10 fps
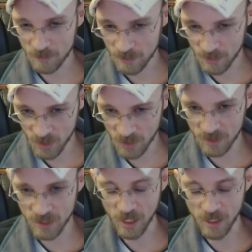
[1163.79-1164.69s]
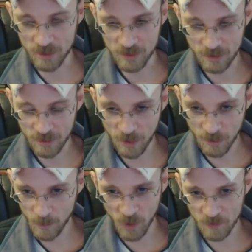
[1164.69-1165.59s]
good guys are
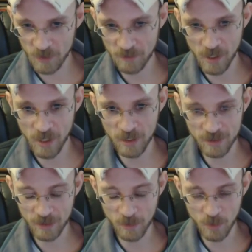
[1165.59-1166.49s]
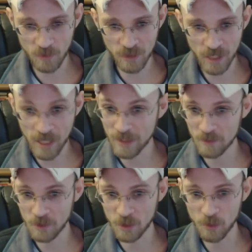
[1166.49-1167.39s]
perfectly fine at the end of the movie, and they have their
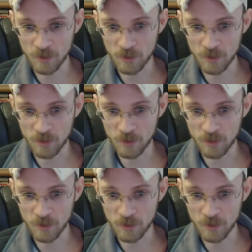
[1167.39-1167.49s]
gold.